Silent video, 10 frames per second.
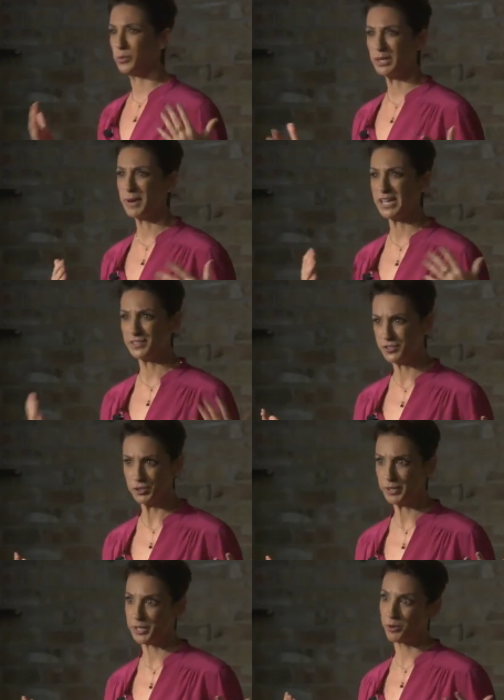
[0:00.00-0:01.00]
What am I
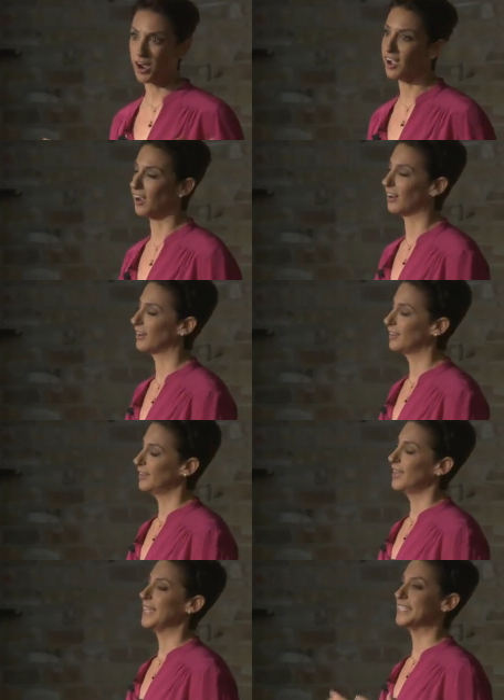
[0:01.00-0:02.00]
doing wrong?"
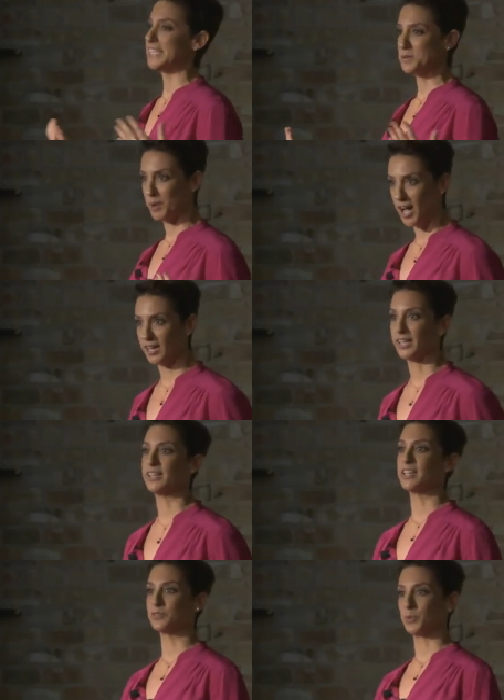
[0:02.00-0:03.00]
And Deepak, in
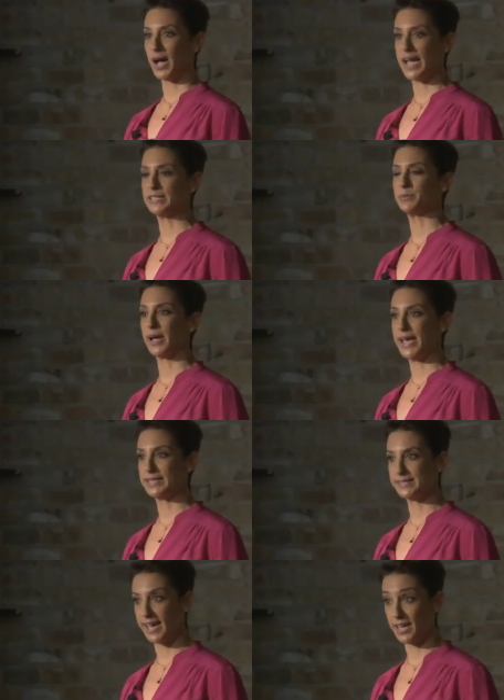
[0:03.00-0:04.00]
his wise way,
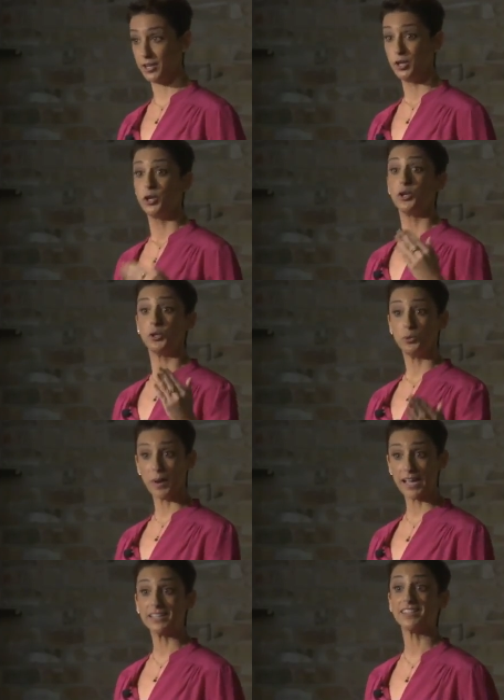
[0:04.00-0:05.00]
said, "You
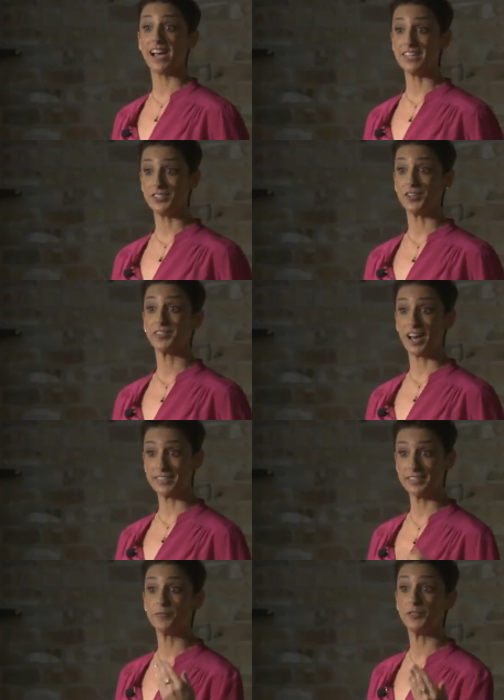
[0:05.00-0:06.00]
recognize your
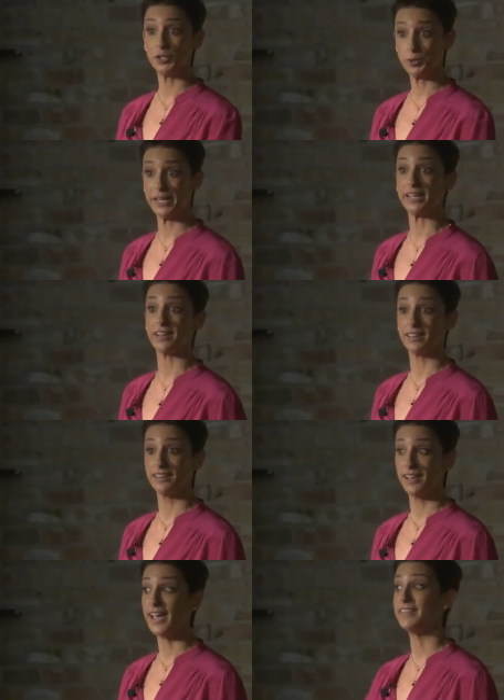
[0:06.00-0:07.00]
thoughts of doing,
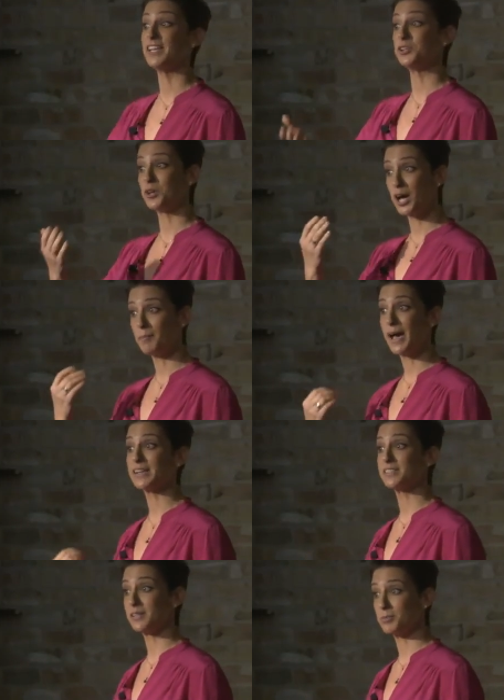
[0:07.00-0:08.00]
and then you come
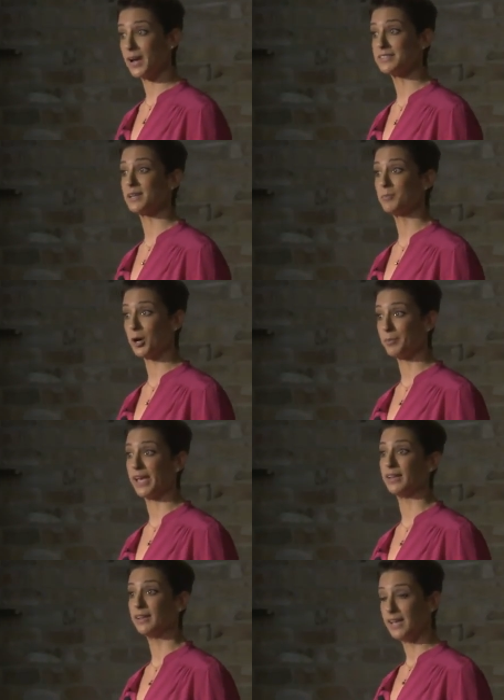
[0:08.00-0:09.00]
back to the present
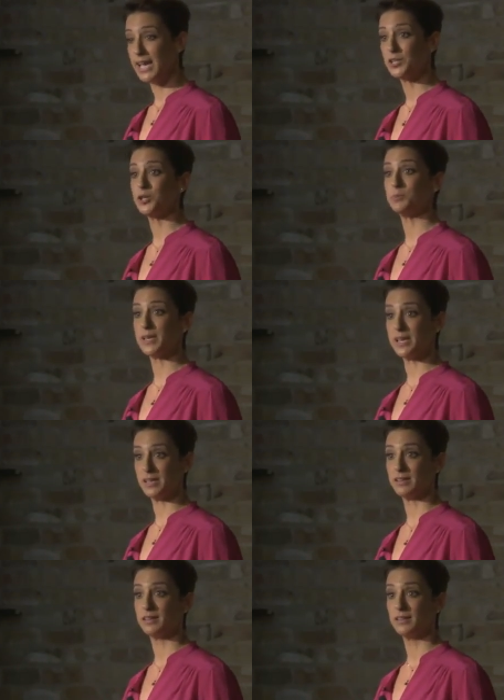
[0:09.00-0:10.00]
moment and you be.